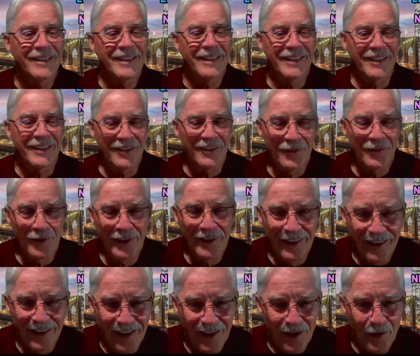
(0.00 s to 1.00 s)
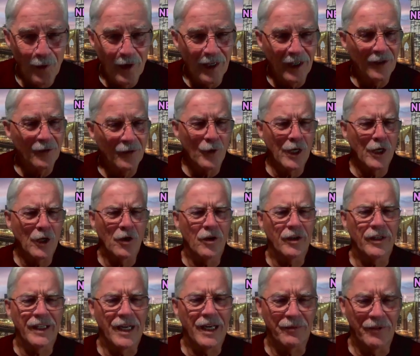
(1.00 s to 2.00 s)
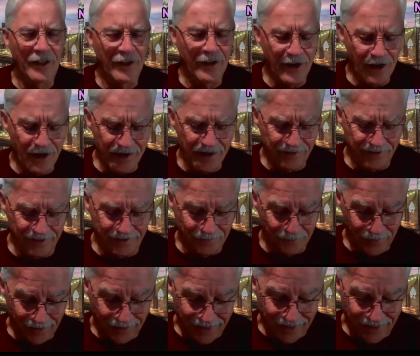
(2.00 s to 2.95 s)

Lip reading: Yeah, we learn that very often.